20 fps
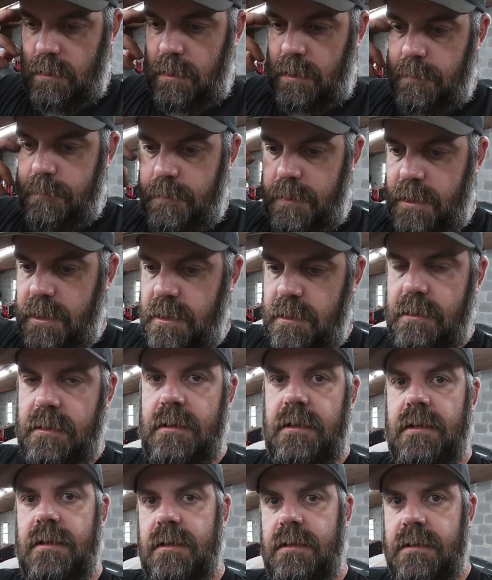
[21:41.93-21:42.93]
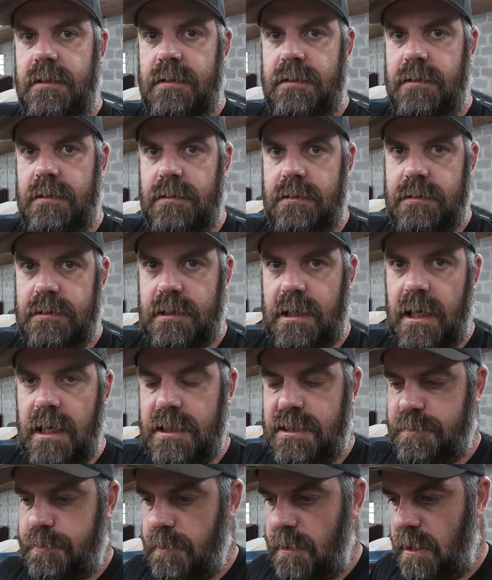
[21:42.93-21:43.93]
I've been
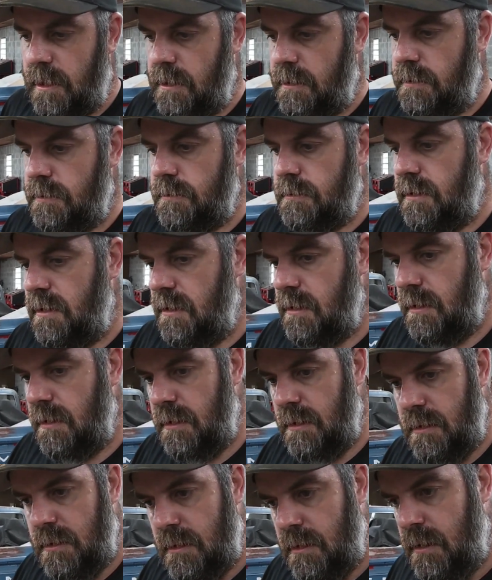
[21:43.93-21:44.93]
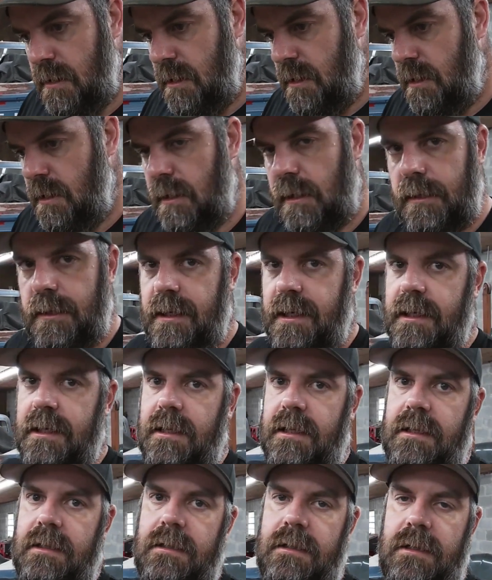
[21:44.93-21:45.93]
Scotch-Briting,
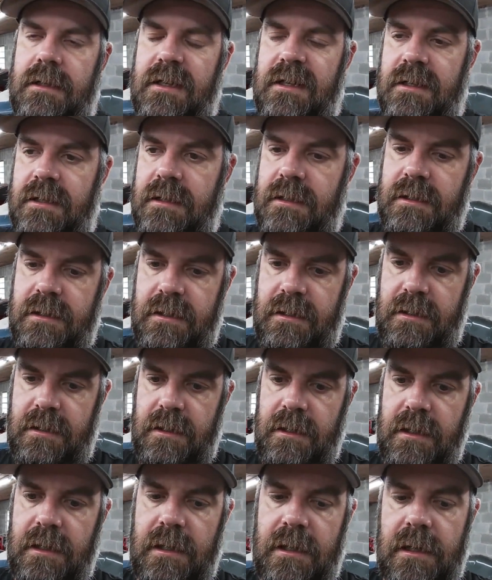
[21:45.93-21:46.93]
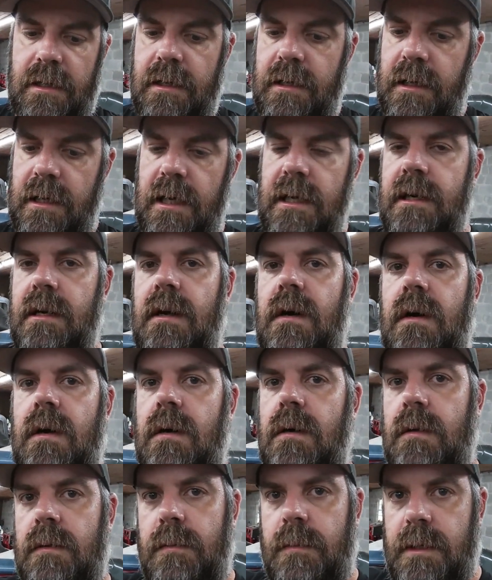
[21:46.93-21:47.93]
cleaning, got it
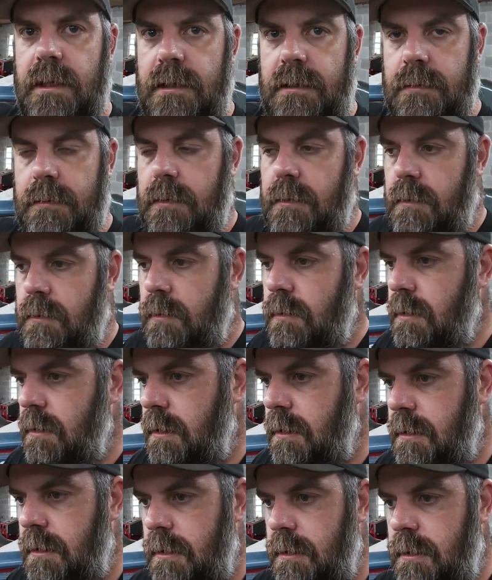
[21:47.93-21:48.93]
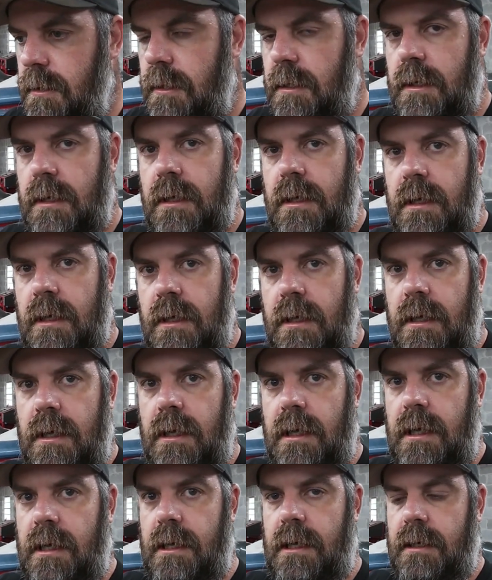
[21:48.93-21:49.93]
all the way through,
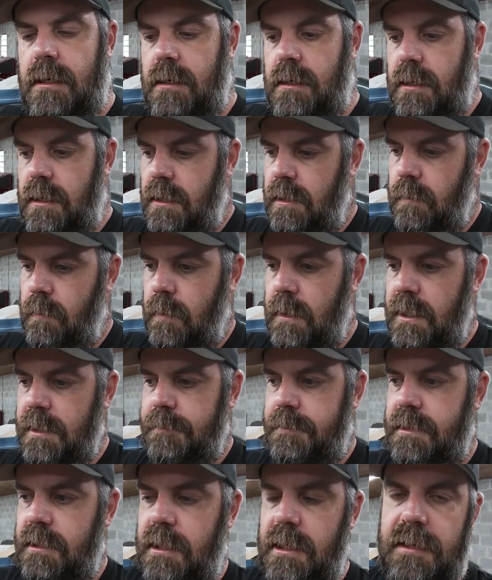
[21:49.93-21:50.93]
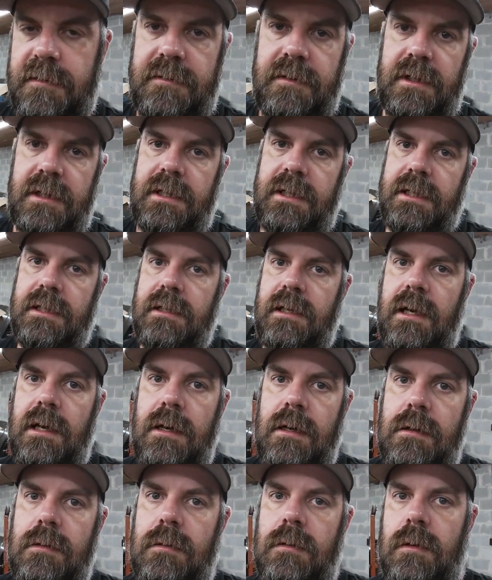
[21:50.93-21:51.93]
and wiped everything
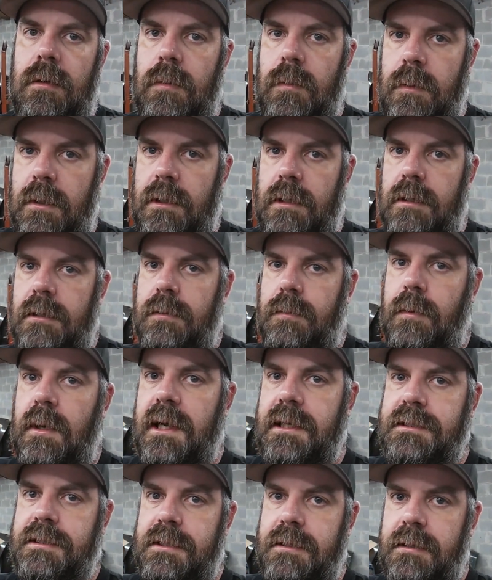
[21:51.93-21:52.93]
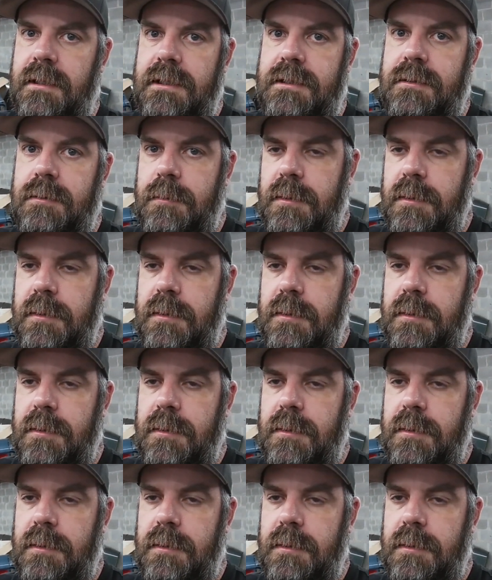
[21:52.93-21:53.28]
down with wax and grease